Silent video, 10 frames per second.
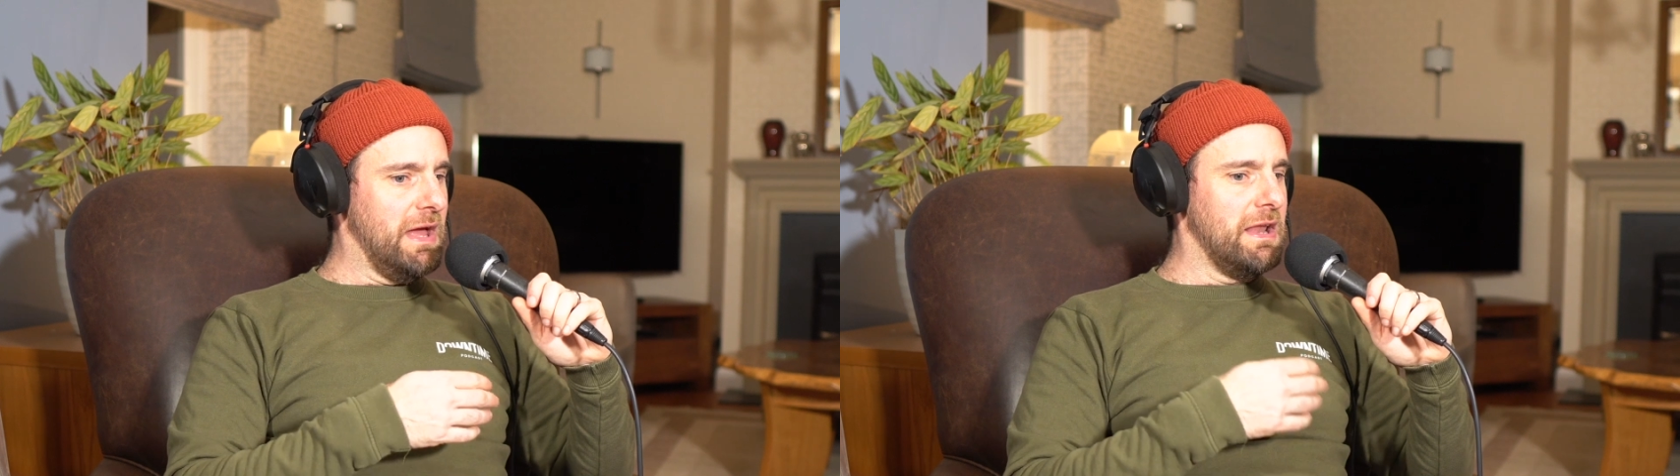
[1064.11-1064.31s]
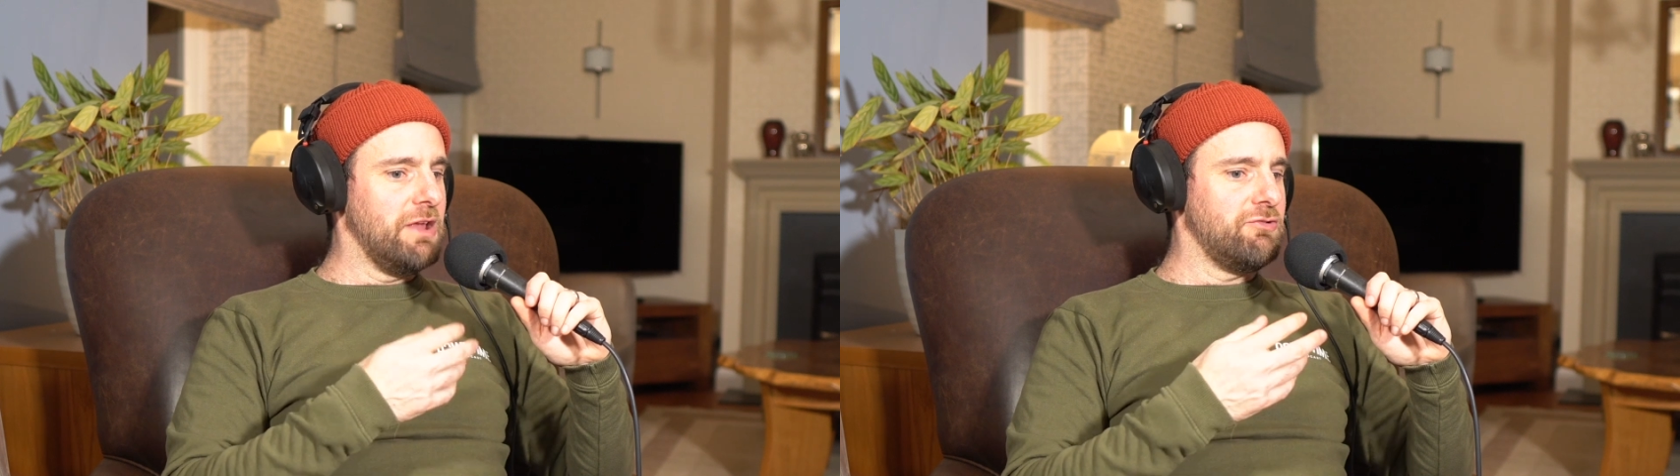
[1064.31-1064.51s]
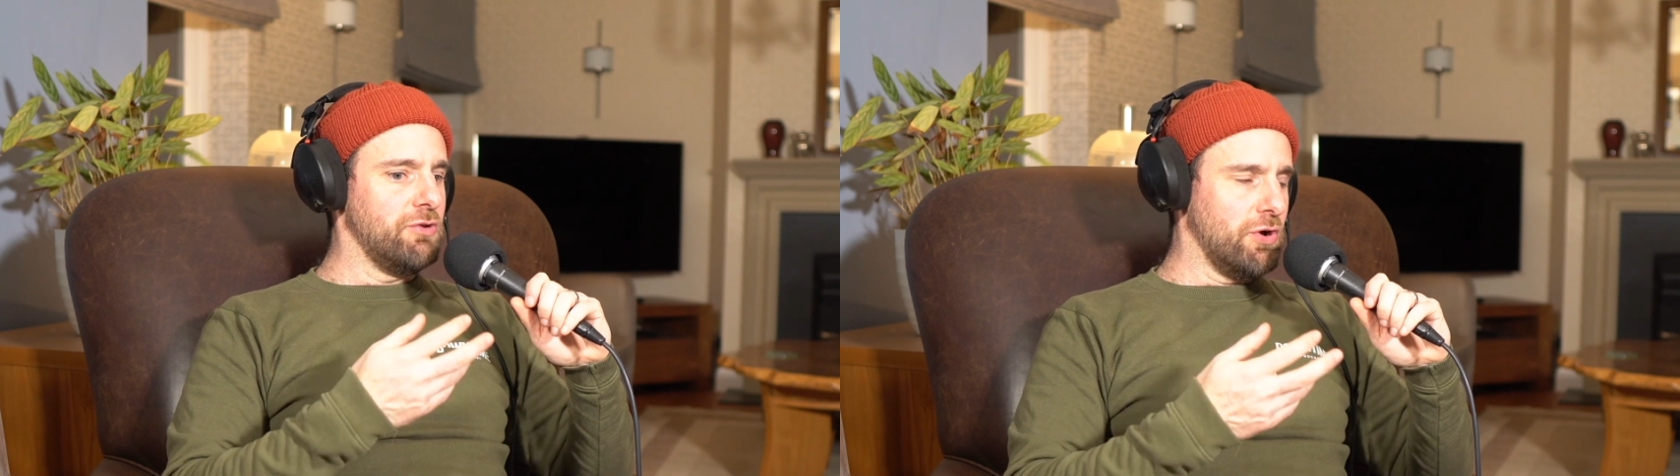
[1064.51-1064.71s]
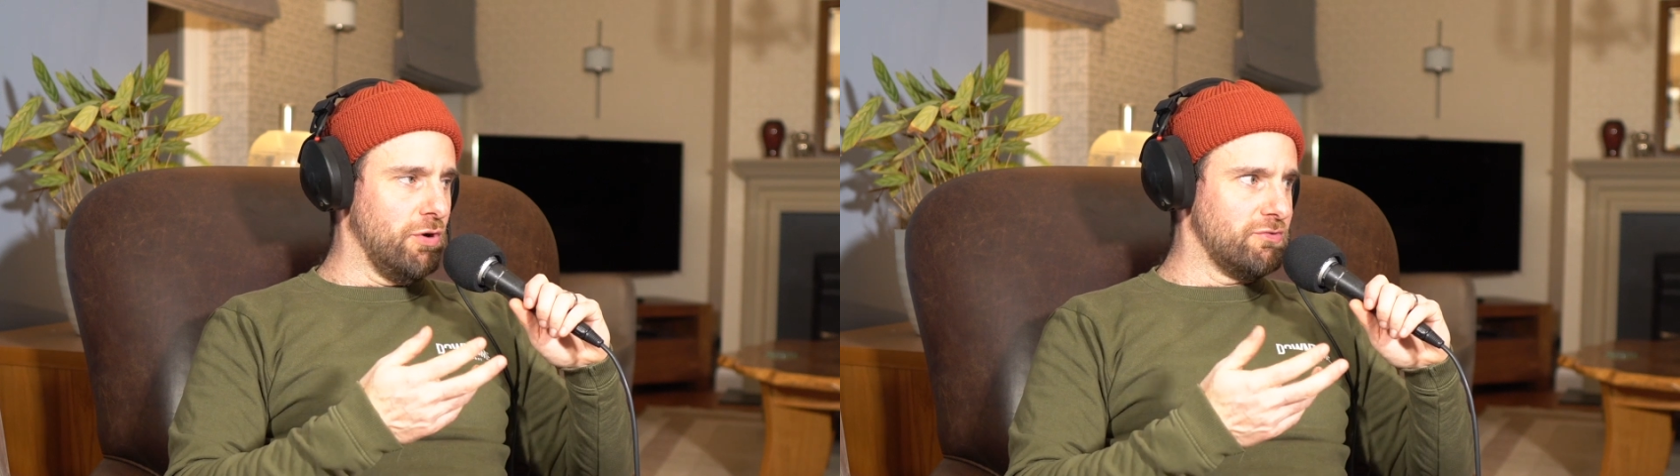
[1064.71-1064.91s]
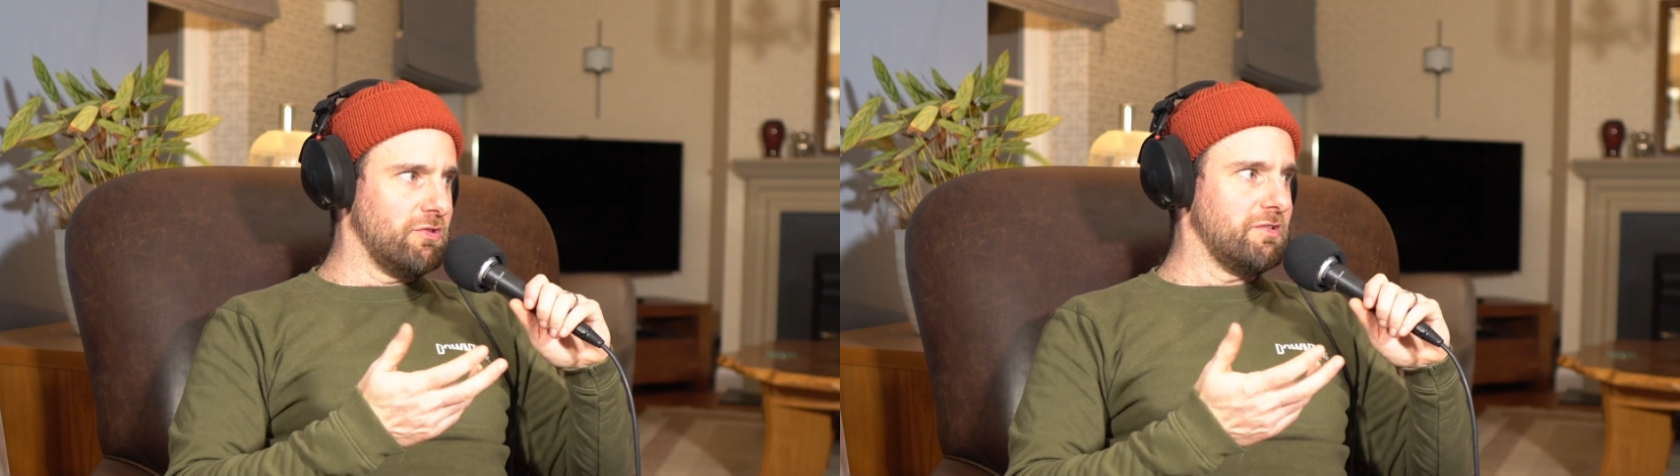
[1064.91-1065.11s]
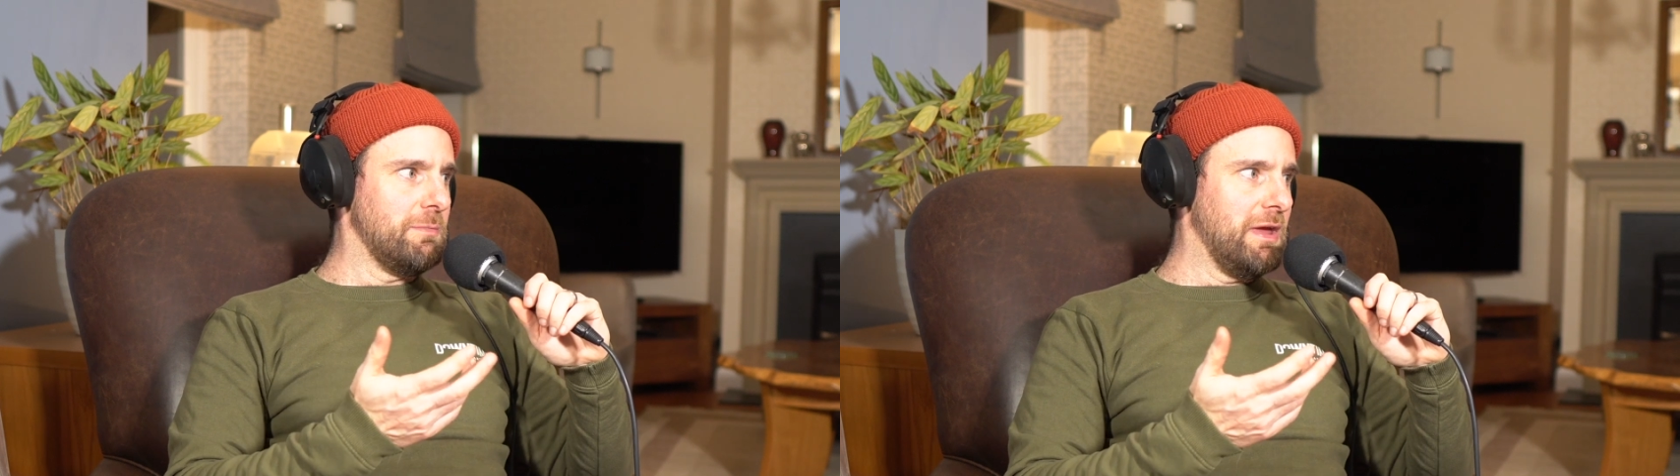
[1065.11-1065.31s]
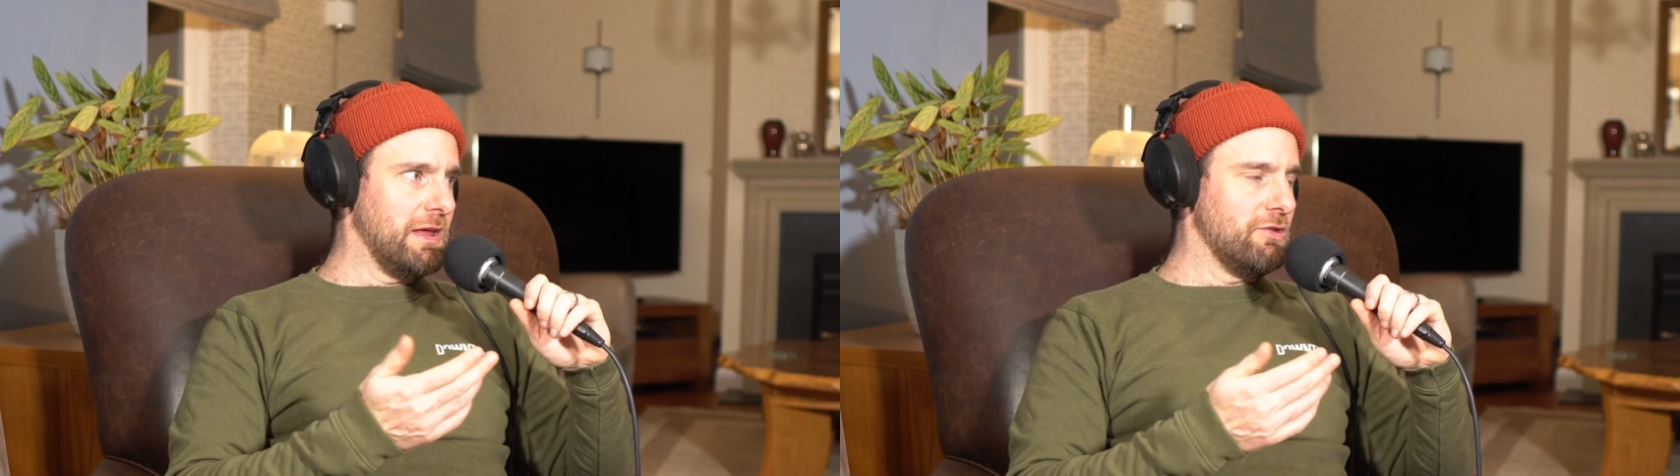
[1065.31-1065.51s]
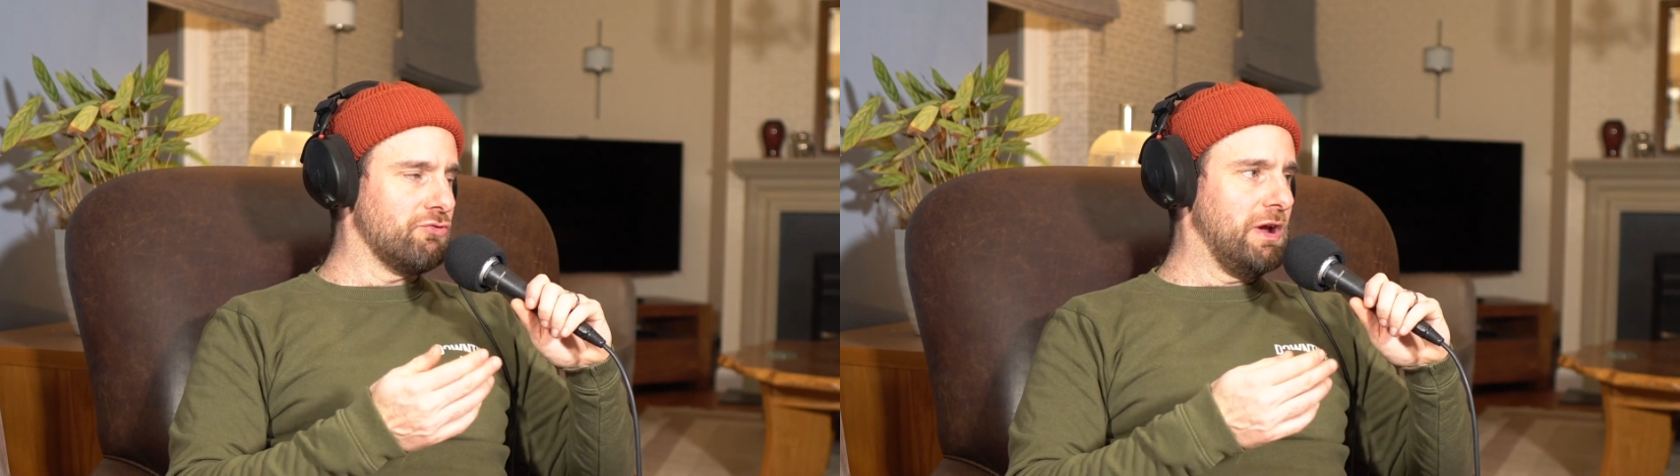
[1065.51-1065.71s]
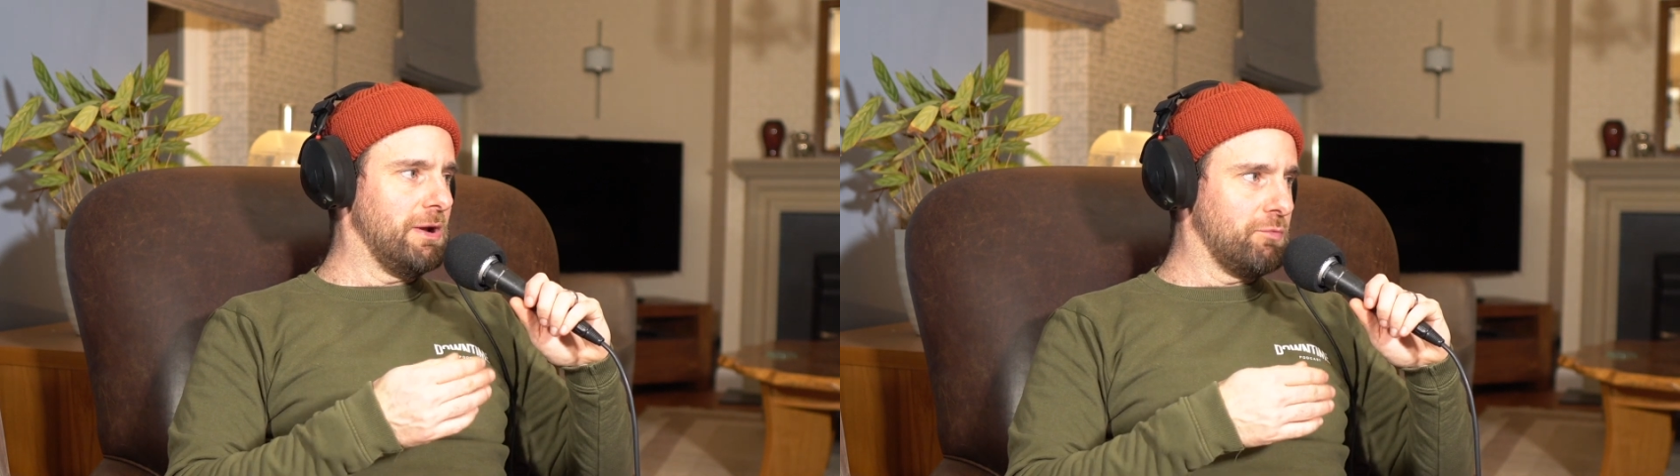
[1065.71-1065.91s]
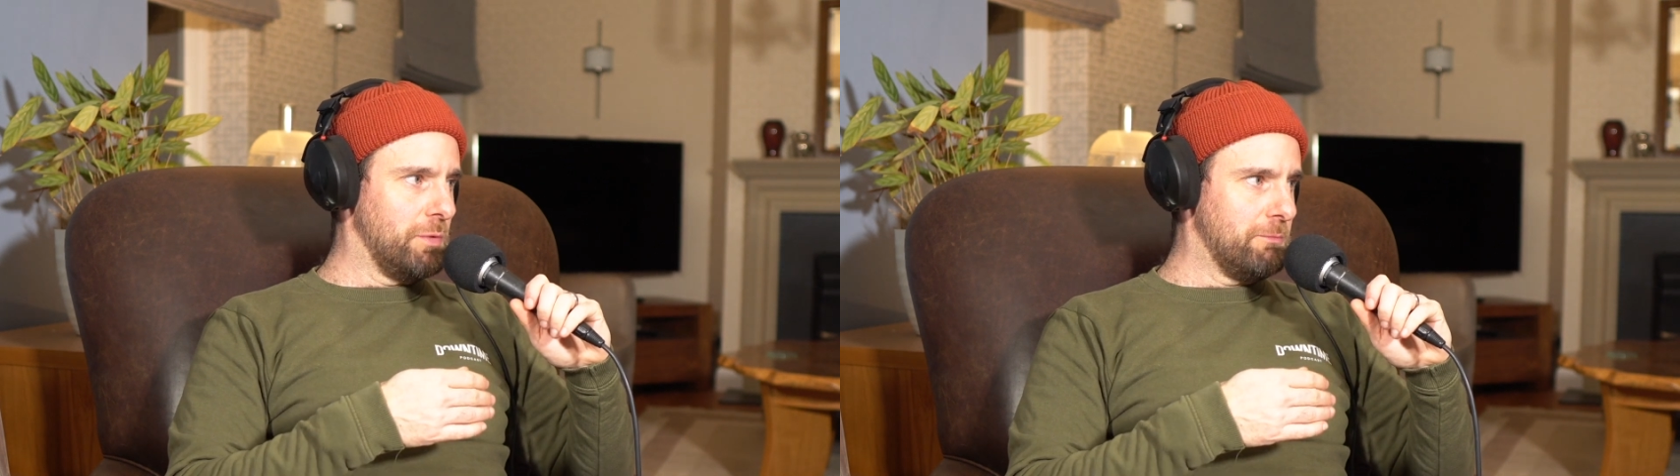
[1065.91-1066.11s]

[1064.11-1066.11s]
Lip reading: unless you're consciously making trade-offs,